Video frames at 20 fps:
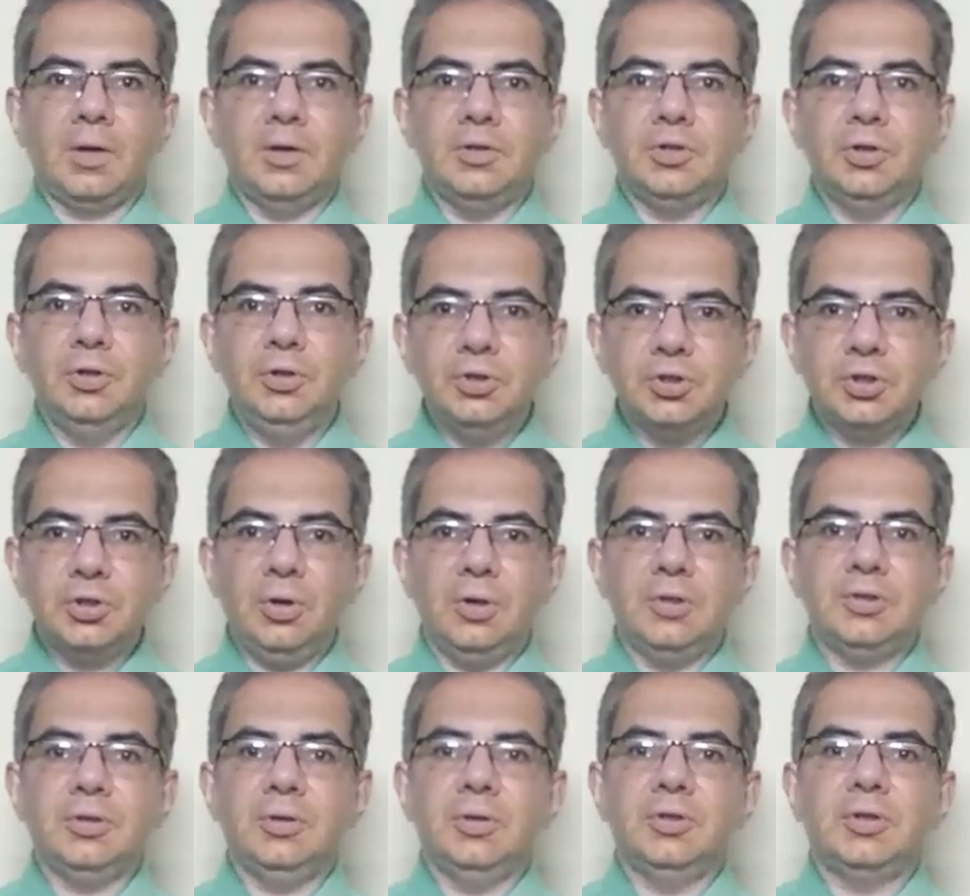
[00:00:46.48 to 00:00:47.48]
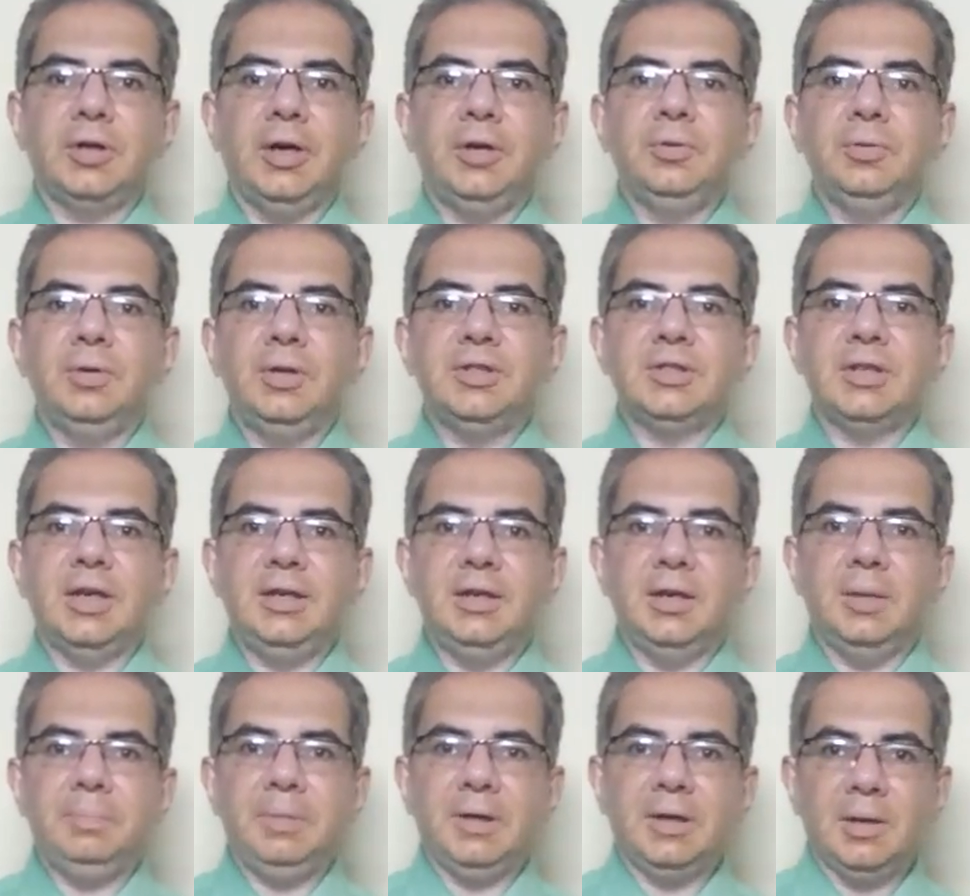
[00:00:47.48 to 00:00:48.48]
So you should also not try to design
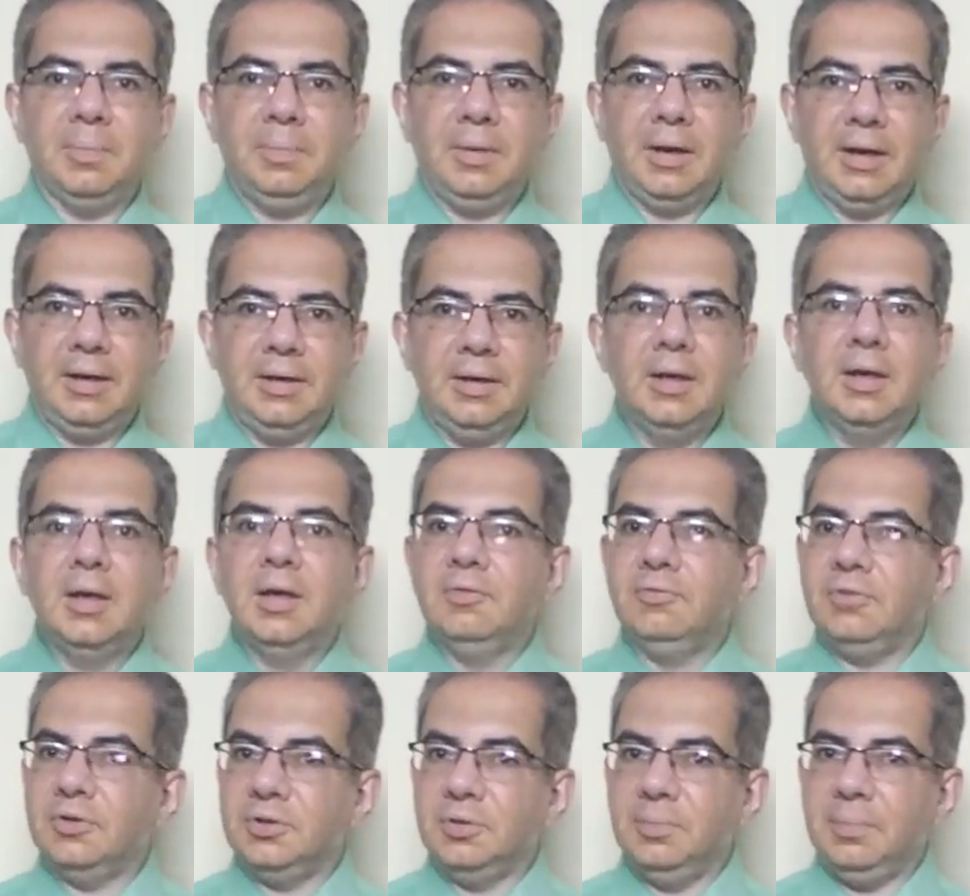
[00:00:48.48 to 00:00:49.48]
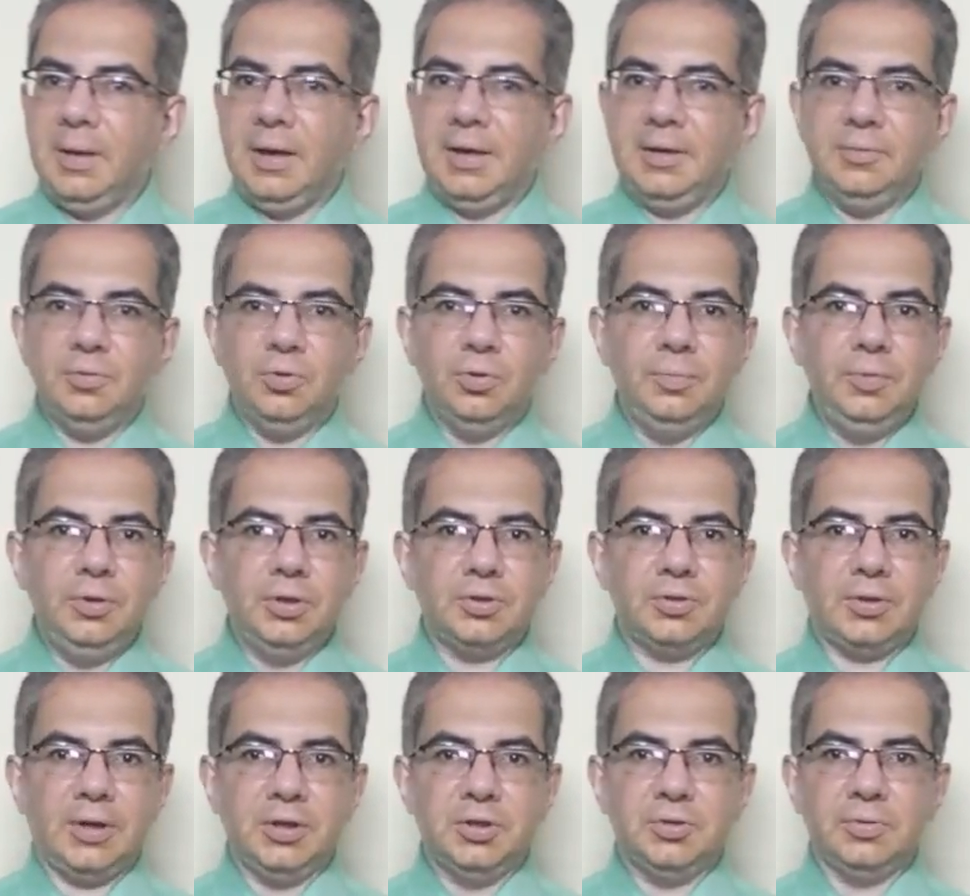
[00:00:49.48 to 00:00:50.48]
a pickup line for the man whom
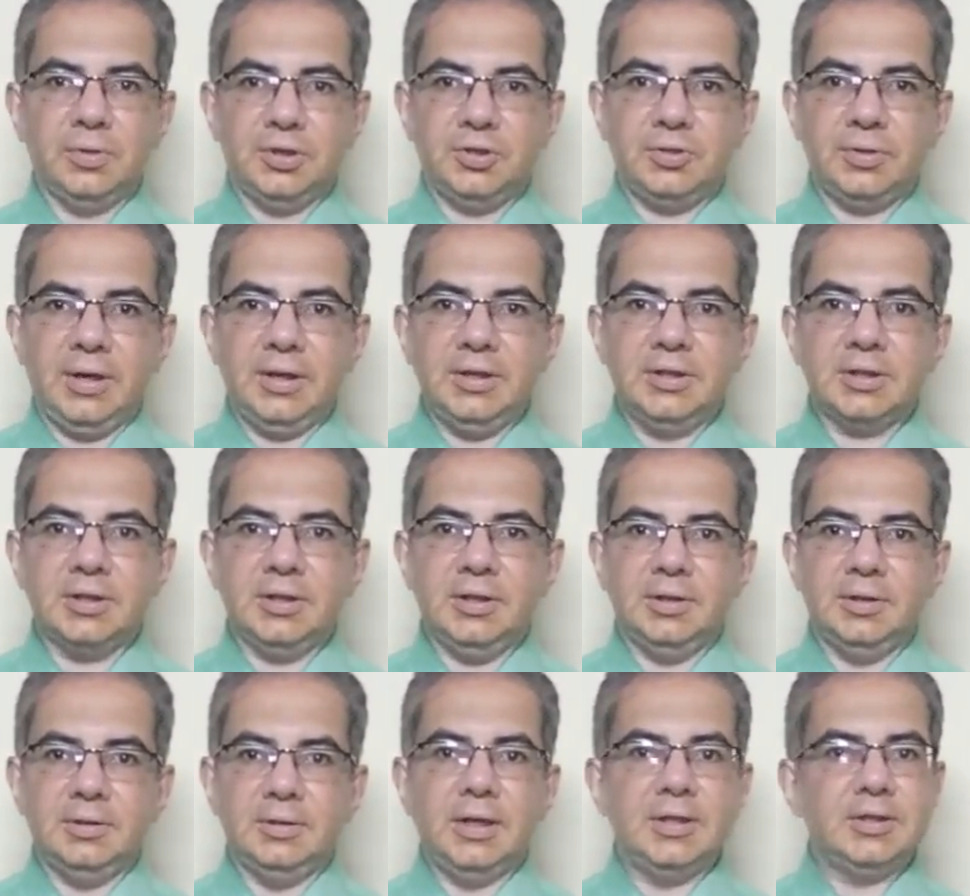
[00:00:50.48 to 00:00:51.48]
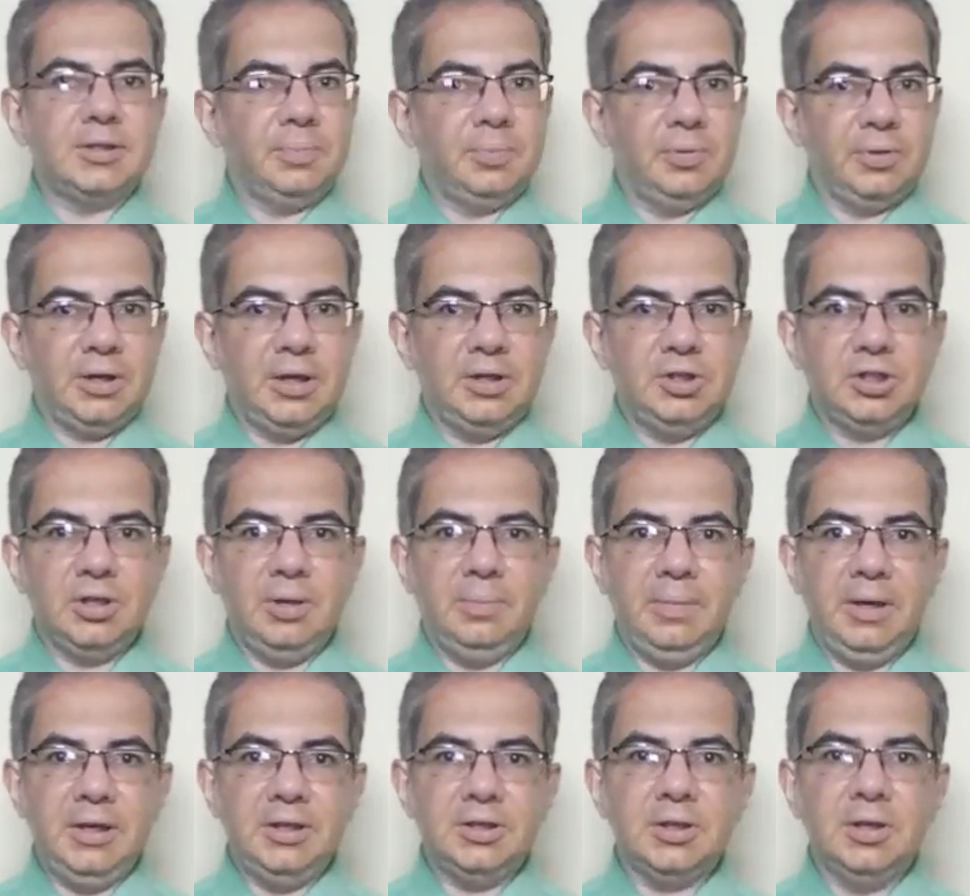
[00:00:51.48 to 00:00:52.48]
you're trying to attract as a potential
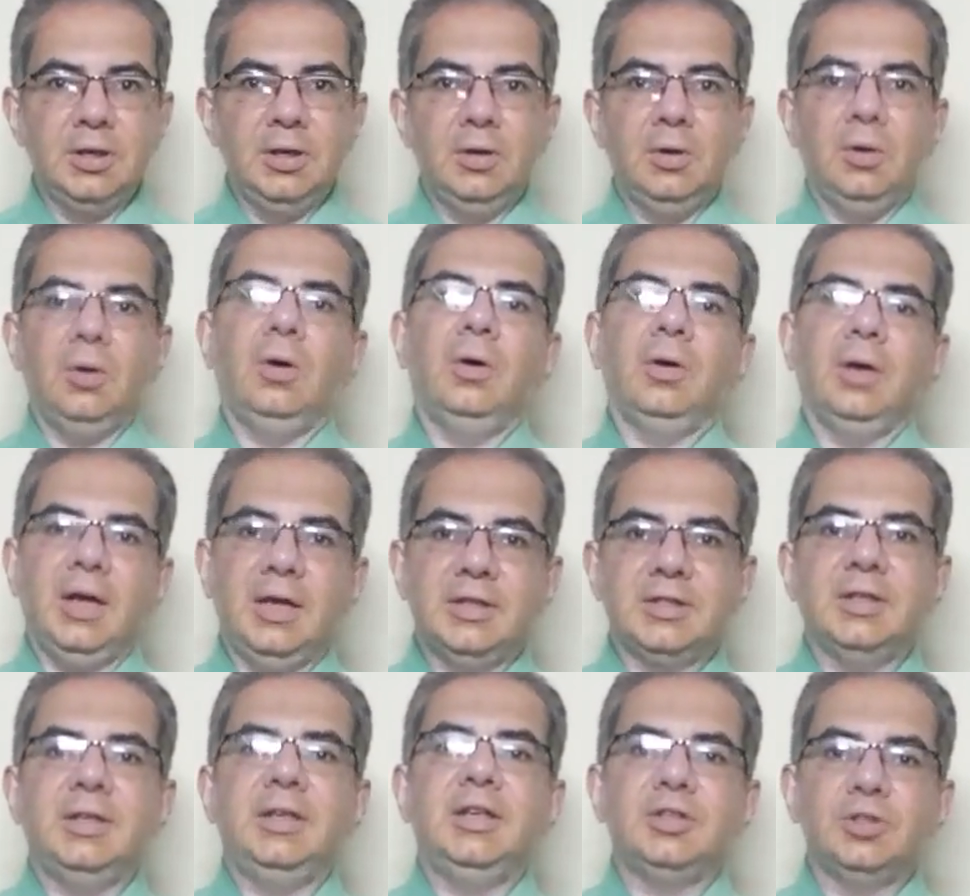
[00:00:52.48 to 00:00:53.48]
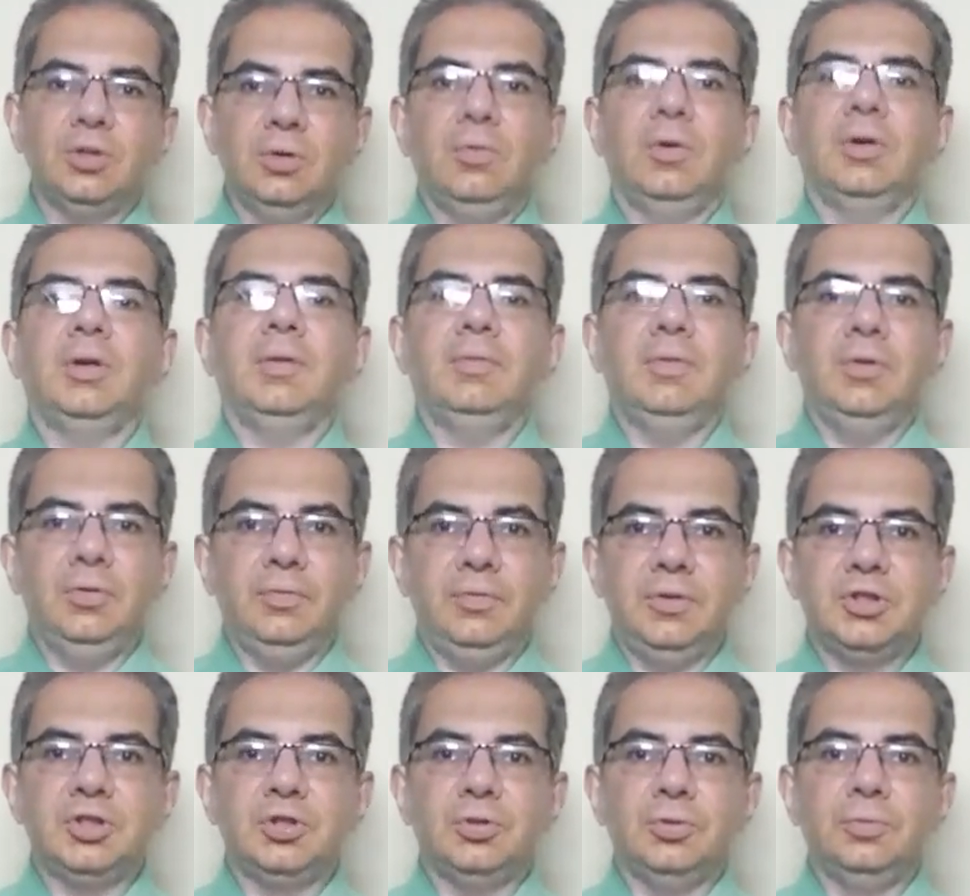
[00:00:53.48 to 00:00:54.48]
mate or as a date or whatever you
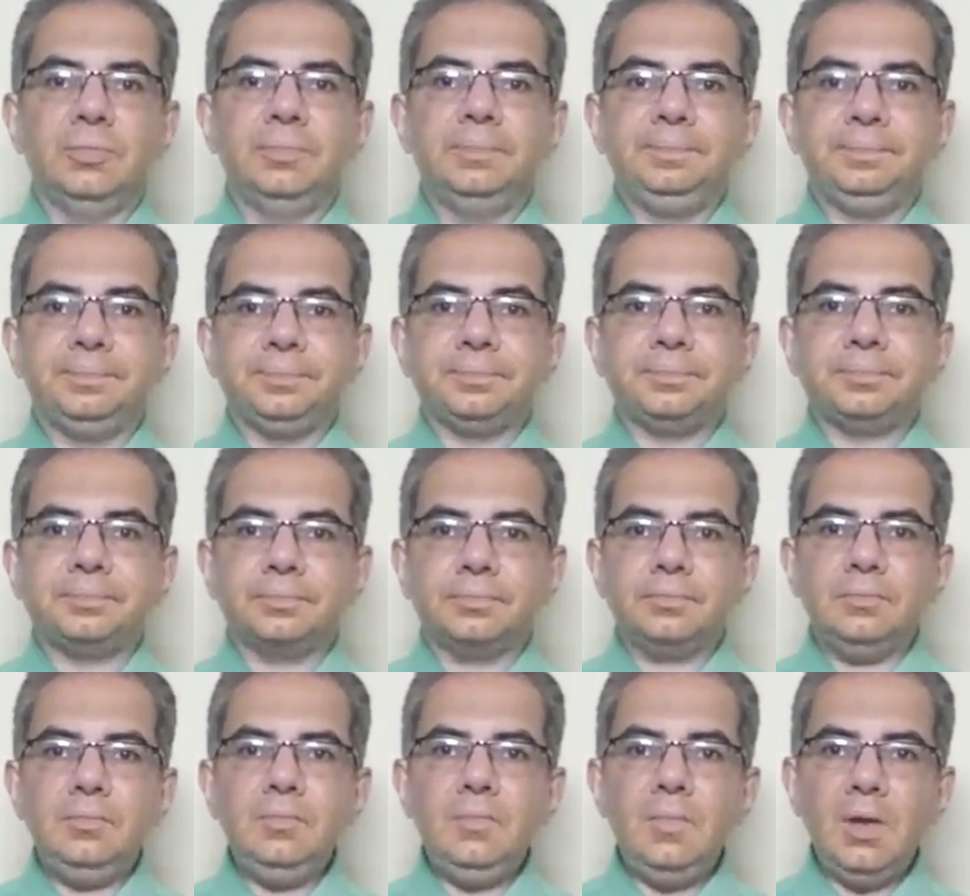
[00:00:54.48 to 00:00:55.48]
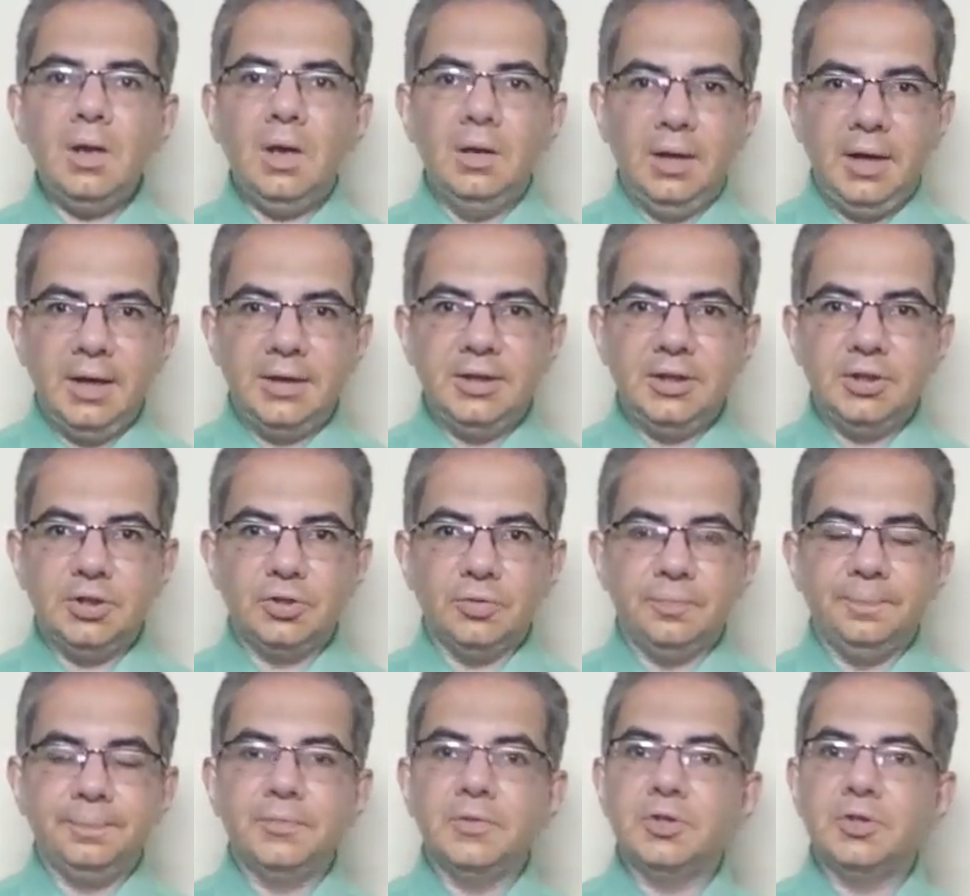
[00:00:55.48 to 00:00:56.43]
wish to get into.